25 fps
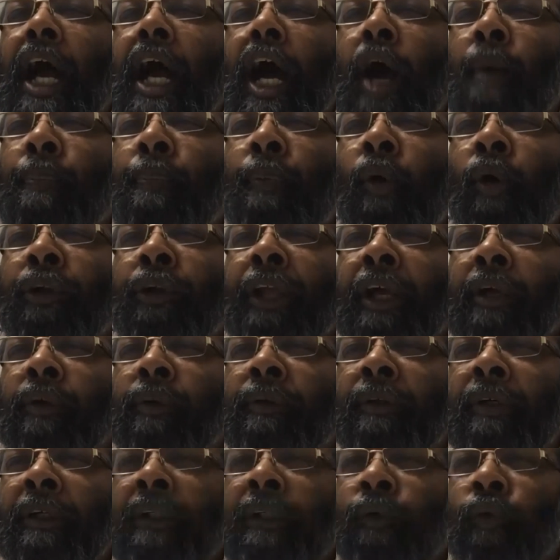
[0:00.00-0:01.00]
upon the
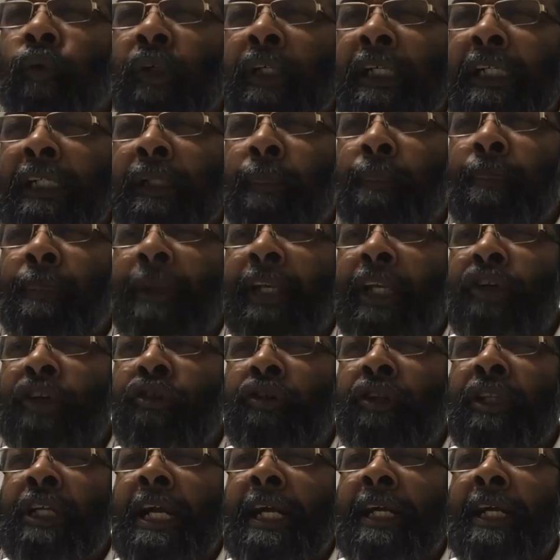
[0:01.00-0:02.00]
good word
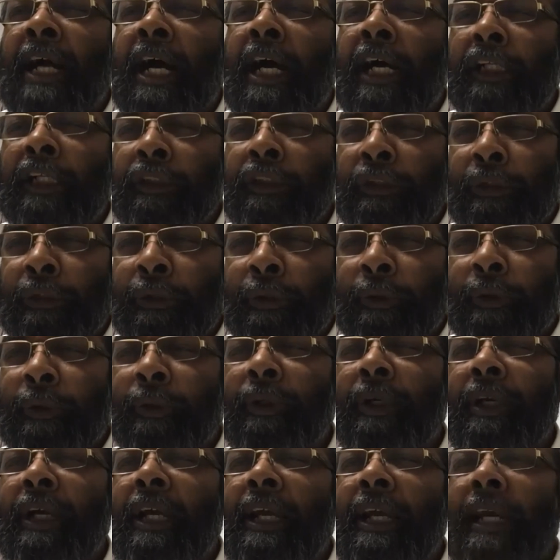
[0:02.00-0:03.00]
ministered
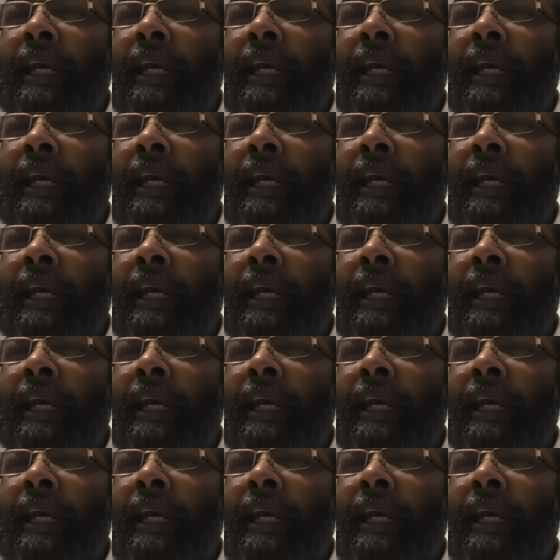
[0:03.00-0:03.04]
unto